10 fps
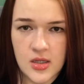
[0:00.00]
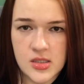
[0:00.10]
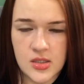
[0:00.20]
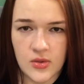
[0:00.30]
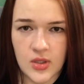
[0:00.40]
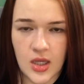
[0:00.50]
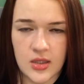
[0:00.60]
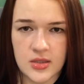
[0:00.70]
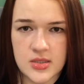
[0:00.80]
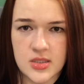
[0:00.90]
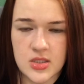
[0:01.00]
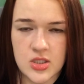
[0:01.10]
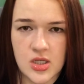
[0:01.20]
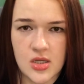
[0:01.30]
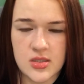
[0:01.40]
So again, this is
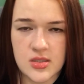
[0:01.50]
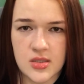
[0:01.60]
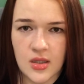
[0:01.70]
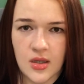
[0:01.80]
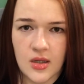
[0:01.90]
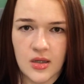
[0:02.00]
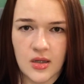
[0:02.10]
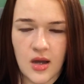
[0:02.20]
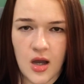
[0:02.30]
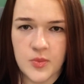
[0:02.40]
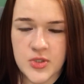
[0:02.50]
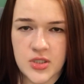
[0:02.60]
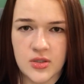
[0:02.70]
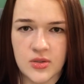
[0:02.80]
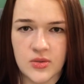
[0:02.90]
just up to
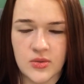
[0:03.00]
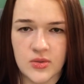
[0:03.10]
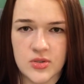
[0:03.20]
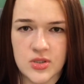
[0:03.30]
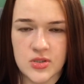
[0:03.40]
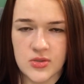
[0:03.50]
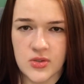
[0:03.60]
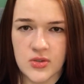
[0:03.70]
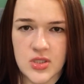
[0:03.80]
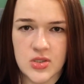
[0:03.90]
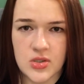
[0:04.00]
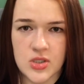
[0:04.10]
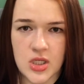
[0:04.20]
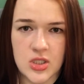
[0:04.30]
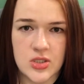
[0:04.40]
you to do the
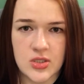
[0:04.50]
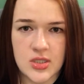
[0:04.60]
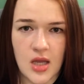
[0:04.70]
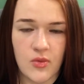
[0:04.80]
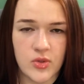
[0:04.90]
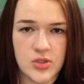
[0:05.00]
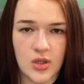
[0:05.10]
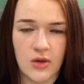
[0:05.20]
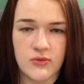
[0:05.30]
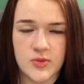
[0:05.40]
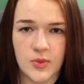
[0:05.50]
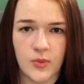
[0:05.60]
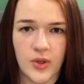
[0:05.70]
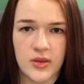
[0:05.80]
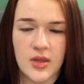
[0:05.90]
research and to decide what you're comfortable
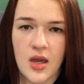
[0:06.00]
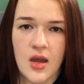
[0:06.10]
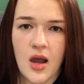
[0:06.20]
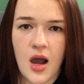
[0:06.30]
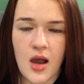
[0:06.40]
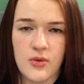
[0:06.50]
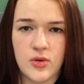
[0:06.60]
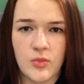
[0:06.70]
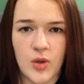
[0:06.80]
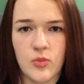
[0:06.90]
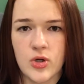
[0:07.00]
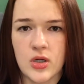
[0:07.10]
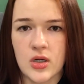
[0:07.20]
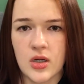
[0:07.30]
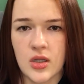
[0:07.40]
with. I
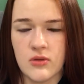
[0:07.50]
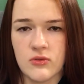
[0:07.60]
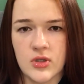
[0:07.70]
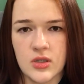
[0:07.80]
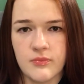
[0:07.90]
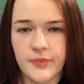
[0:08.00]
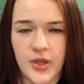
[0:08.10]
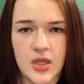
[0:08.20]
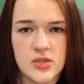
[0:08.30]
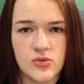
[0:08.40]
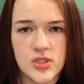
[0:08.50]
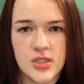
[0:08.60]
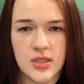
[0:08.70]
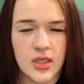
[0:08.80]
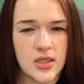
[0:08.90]
remember even like as
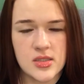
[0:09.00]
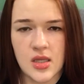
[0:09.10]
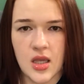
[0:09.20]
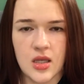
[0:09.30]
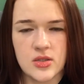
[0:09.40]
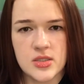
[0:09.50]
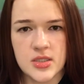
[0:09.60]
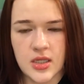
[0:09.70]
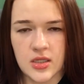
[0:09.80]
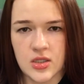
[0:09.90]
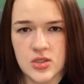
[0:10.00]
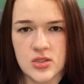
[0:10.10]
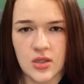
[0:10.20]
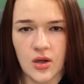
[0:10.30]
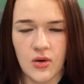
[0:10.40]
recently as 8 to 10 years
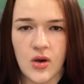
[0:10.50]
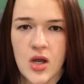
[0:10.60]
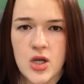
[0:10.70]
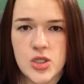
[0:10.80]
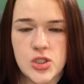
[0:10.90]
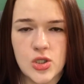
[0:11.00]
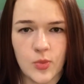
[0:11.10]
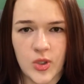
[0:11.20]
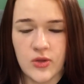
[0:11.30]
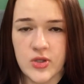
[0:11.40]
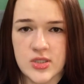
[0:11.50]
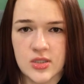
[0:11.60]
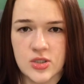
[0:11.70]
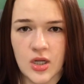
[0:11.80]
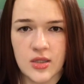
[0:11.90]
ago, so many things
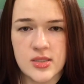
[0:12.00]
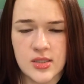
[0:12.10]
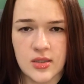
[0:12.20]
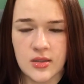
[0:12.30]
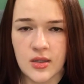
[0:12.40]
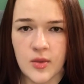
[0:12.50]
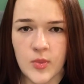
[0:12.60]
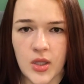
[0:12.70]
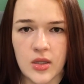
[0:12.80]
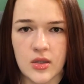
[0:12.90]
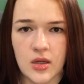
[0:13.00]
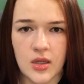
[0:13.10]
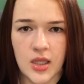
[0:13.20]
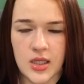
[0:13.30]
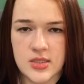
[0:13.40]
had triclosan in them, like
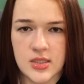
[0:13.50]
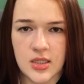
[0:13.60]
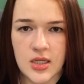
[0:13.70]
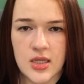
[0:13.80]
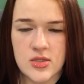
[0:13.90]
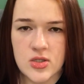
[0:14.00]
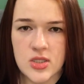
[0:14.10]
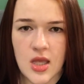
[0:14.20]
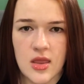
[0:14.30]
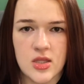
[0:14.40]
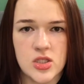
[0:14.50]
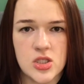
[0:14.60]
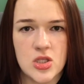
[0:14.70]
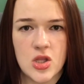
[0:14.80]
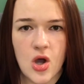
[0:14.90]
hand sanitizers, and then
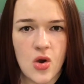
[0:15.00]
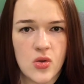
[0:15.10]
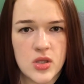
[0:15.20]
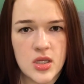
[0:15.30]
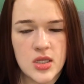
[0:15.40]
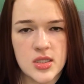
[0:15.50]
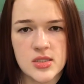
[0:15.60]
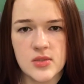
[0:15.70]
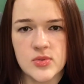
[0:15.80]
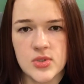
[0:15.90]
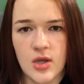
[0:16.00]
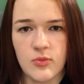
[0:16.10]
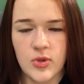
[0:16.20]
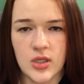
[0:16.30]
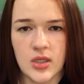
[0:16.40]
slowly it seems to
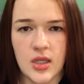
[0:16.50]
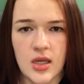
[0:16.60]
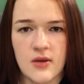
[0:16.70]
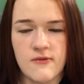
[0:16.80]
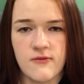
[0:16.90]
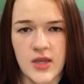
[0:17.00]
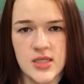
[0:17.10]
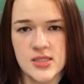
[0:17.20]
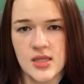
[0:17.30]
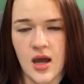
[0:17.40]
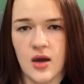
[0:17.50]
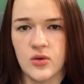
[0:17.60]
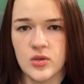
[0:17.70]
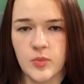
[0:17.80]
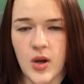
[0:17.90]
have been getting phased
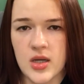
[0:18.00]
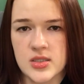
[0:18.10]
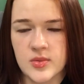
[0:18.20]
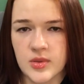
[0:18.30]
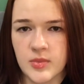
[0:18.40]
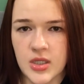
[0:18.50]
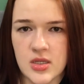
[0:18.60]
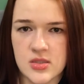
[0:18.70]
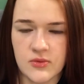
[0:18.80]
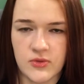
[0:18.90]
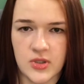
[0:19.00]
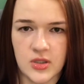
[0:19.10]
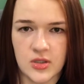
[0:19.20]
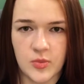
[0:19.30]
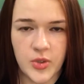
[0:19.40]
out, possibly because of the
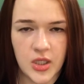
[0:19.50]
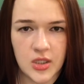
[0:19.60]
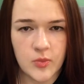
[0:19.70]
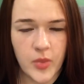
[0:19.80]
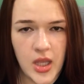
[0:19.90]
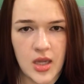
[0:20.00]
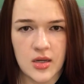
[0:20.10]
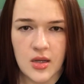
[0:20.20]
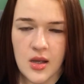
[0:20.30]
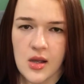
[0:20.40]
European ban.